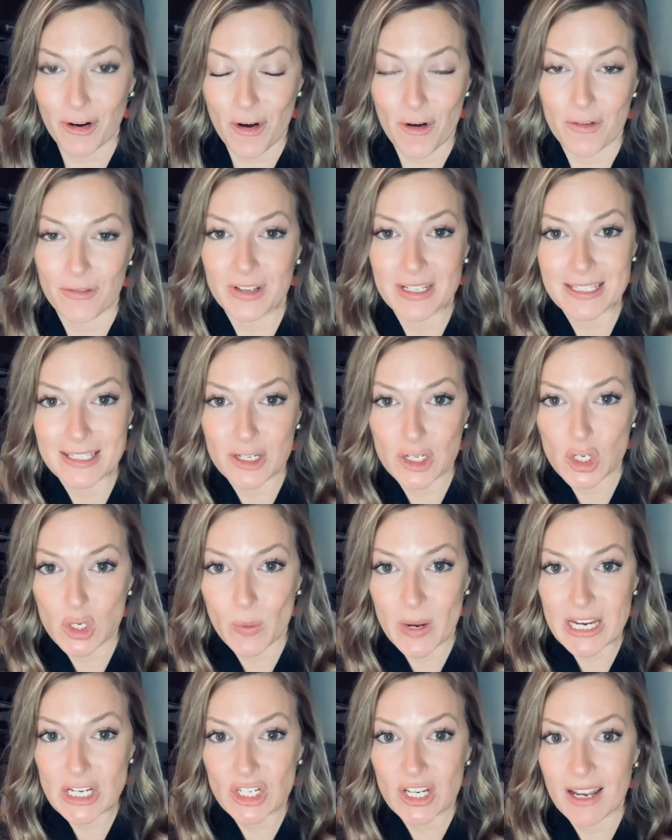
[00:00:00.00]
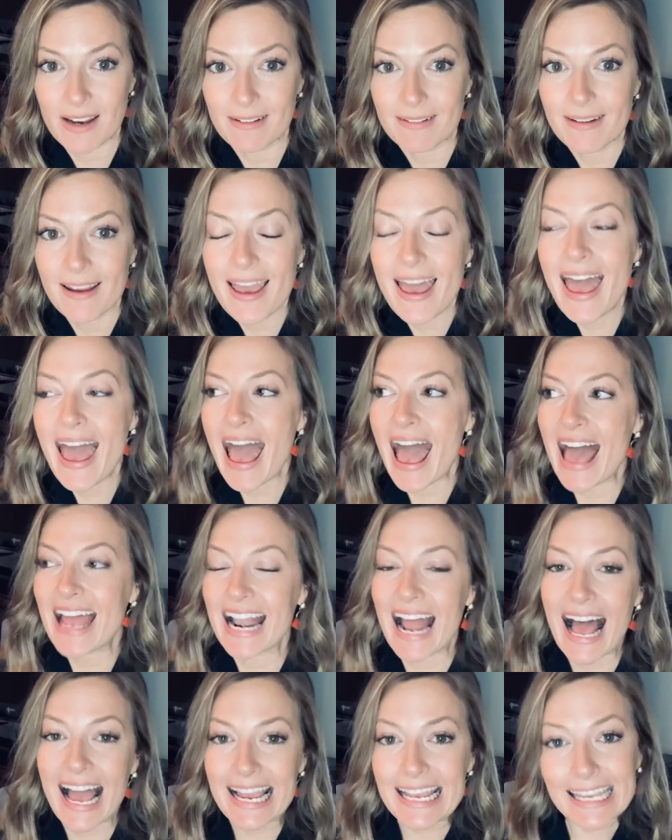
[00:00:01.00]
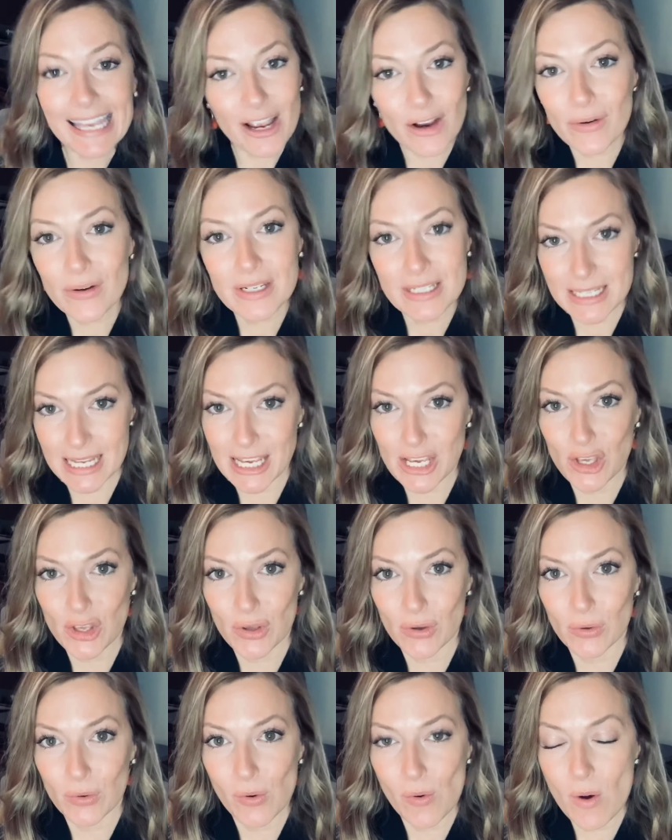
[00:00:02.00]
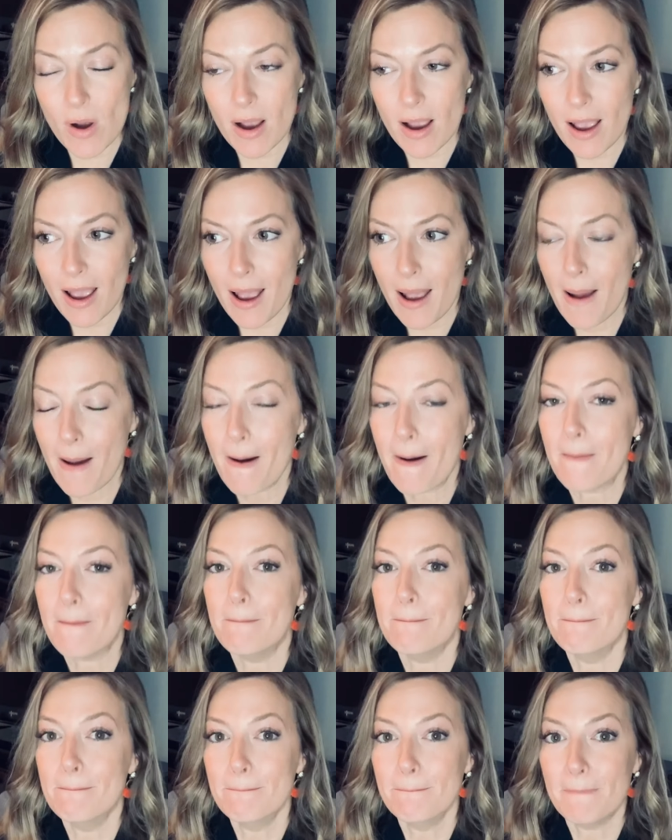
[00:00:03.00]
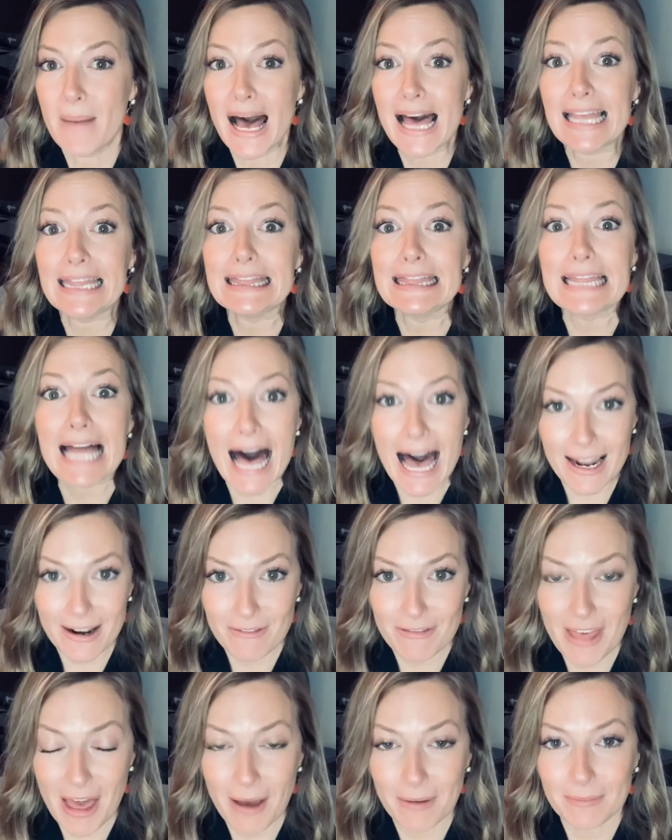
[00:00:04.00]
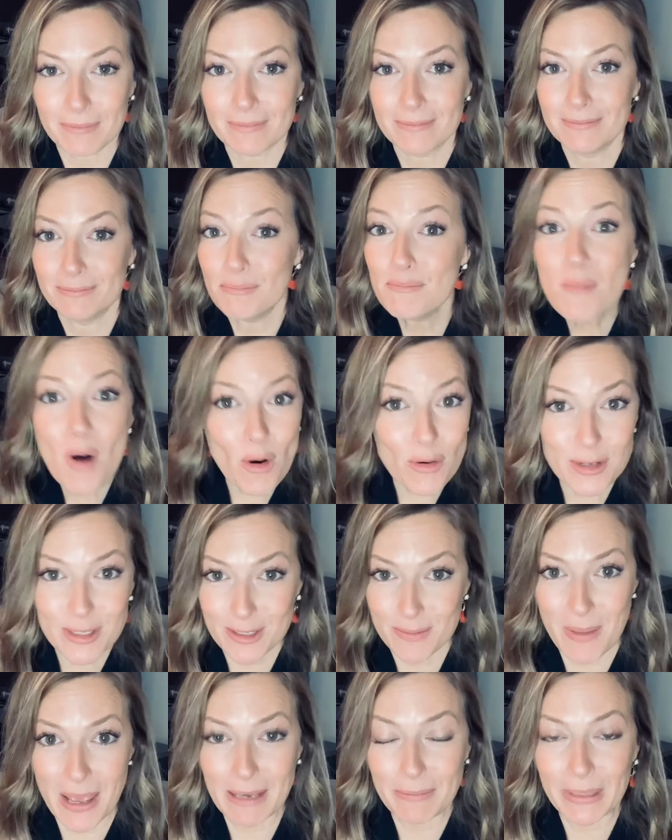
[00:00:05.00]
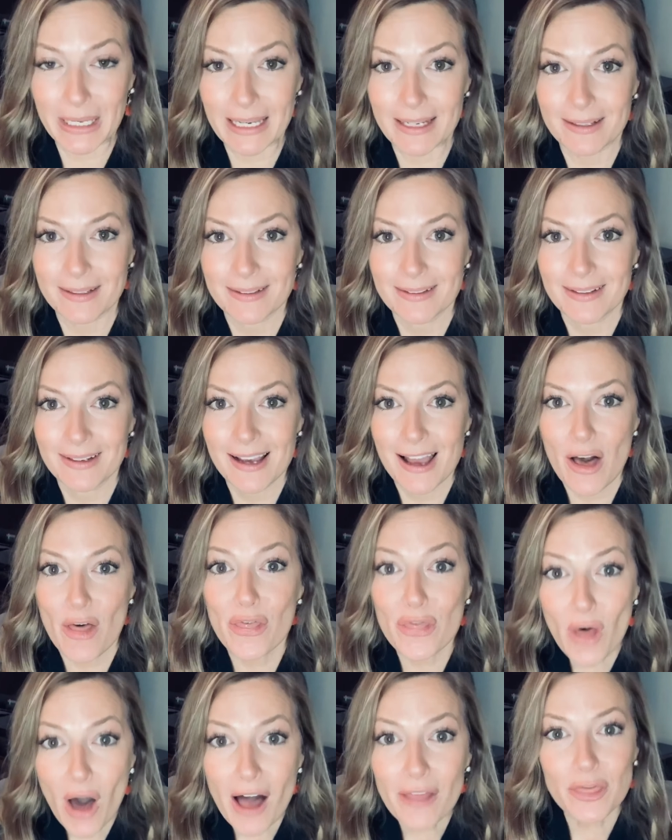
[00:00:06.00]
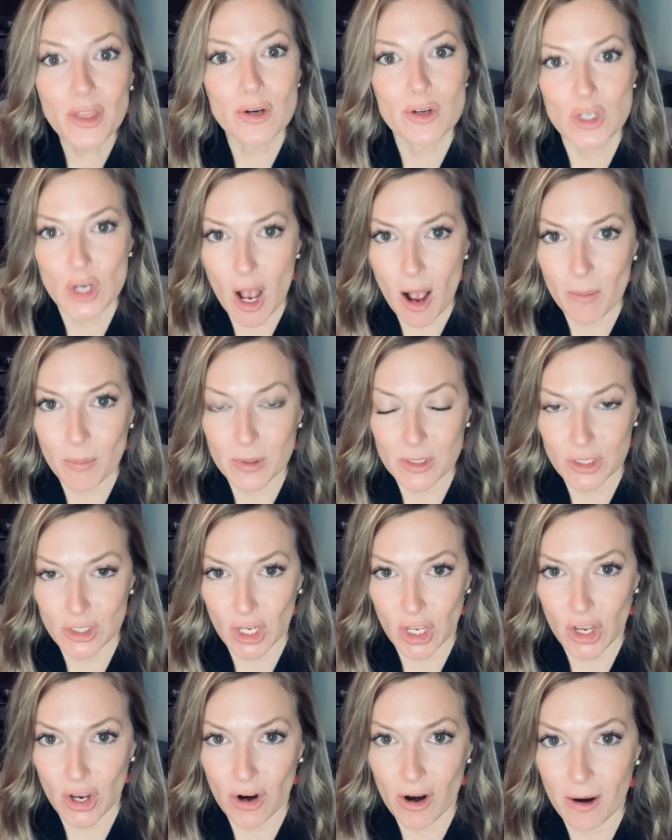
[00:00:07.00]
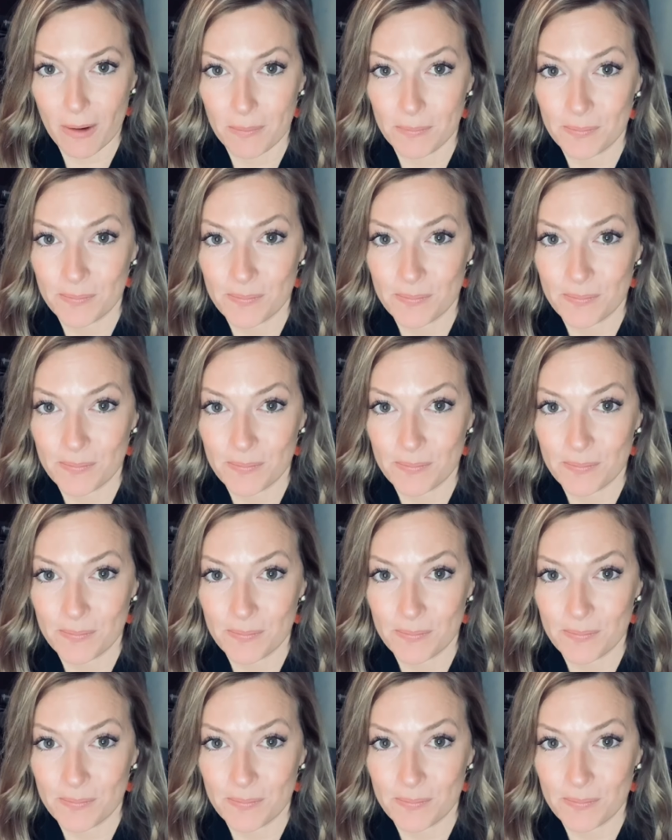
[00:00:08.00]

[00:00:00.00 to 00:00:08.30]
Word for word: COVID situation. And I guarantee you, a lot of them, most maybe, thought their job was secure.